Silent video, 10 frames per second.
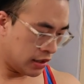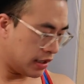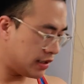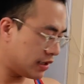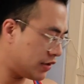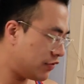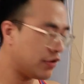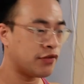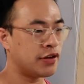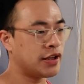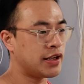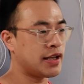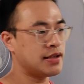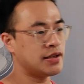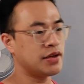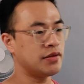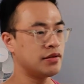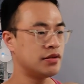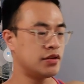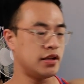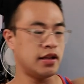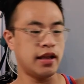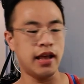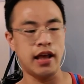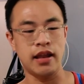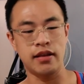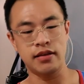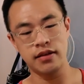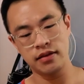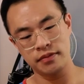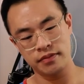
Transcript: It does feel really nice though, in the hands.